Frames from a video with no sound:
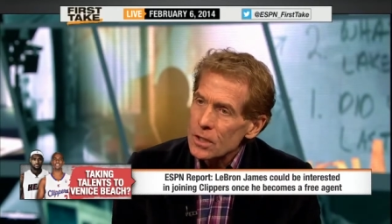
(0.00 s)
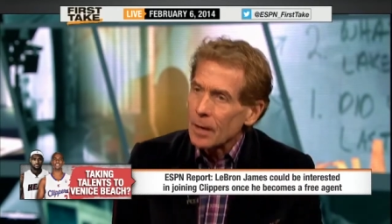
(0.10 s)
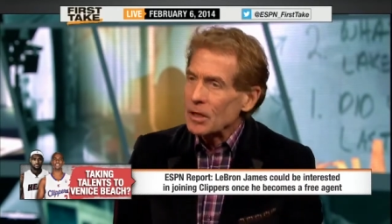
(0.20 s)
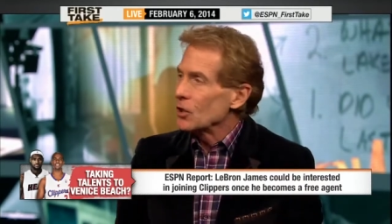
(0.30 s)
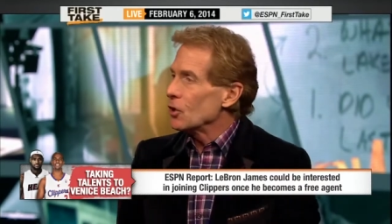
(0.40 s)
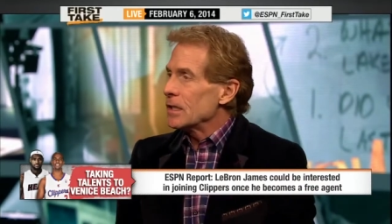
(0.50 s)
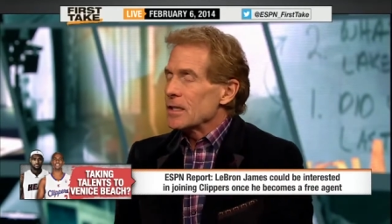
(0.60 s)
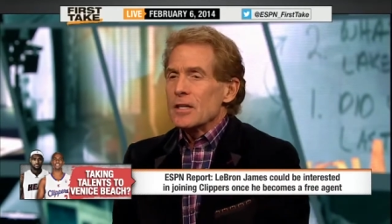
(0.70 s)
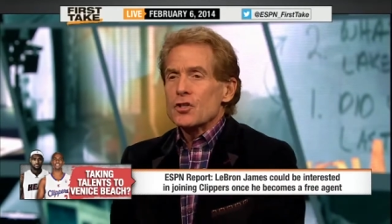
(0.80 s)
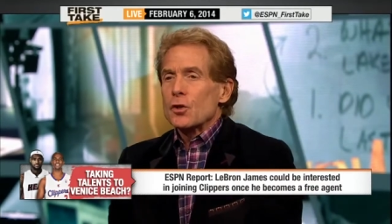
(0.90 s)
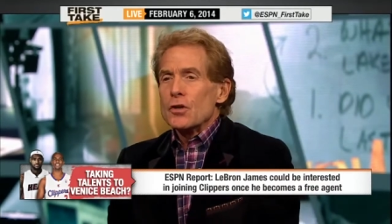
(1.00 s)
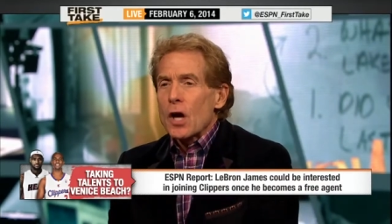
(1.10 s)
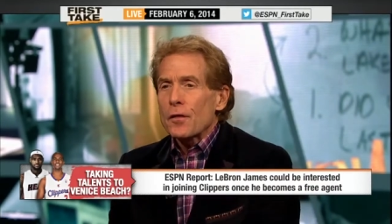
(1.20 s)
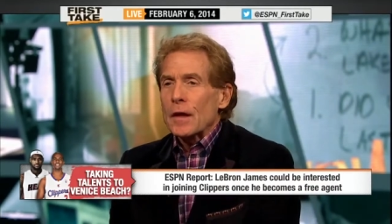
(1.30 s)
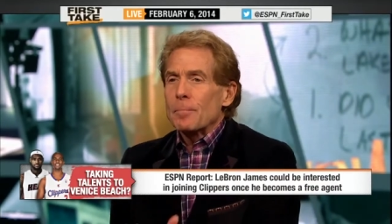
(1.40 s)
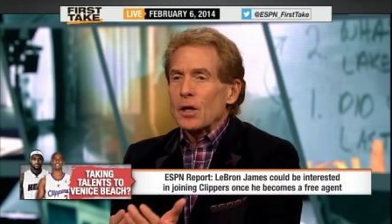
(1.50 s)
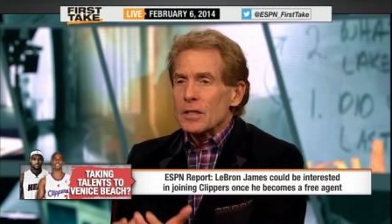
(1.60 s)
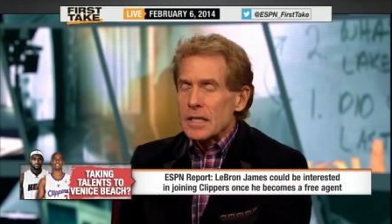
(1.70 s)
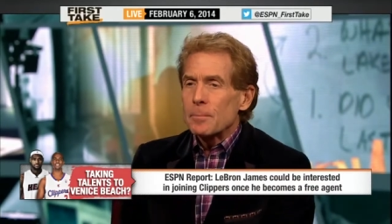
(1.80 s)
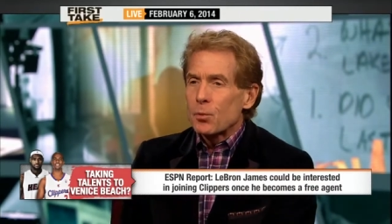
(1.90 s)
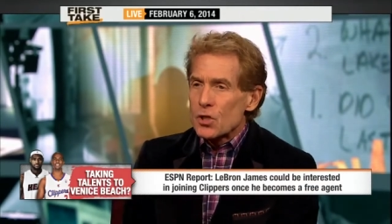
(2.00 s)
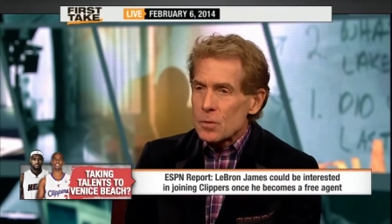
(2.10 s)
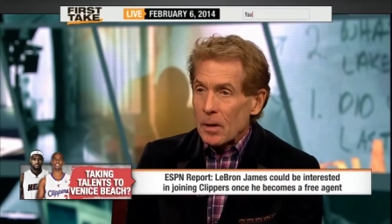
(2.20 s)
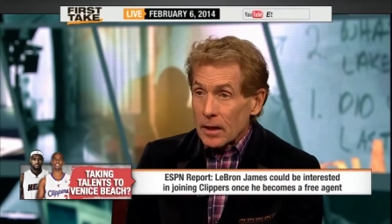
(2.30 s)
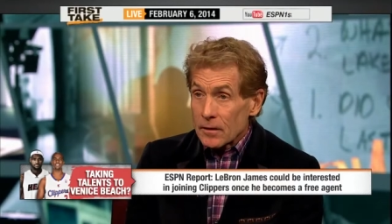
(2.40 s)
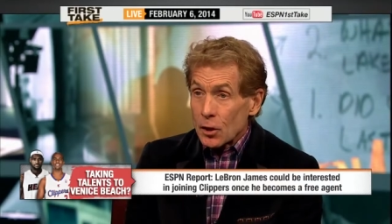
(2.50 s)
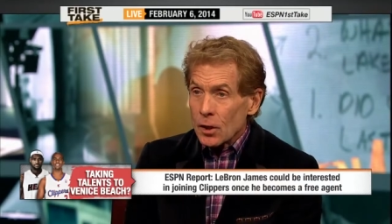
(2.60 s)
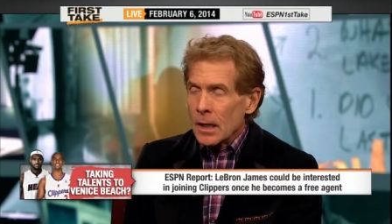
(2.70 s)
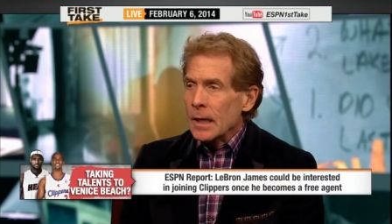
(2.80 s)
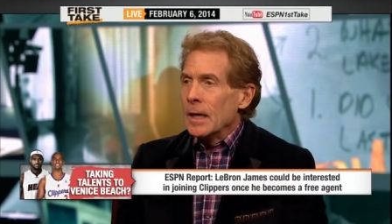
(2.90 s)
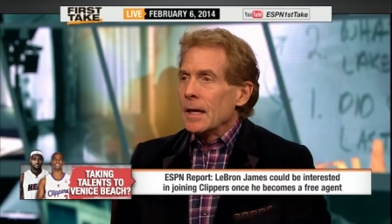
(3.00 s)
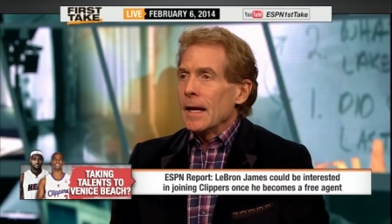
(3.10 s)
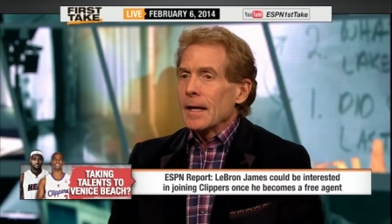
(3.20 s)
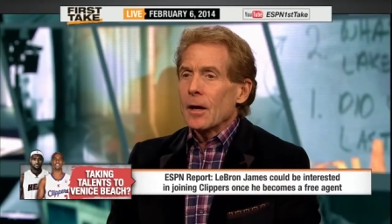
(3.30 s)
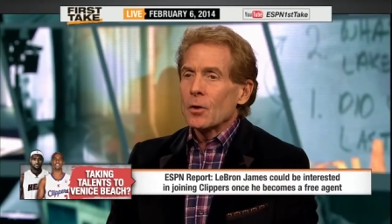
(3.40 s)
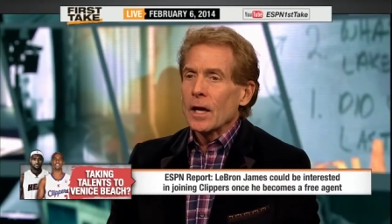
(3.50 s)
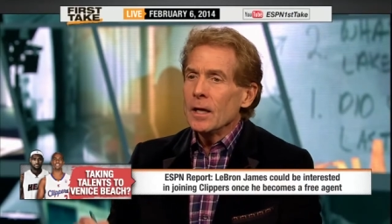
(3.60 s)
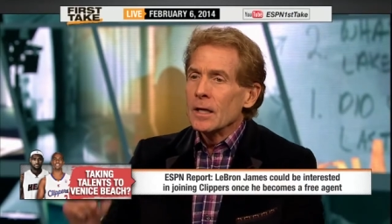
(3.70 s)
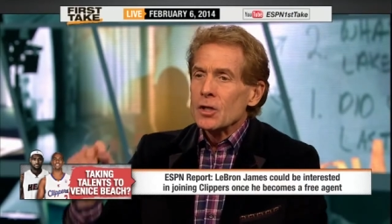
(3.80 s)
I mean, is there nothing but deep respect there? Nothing but okay? deep respect.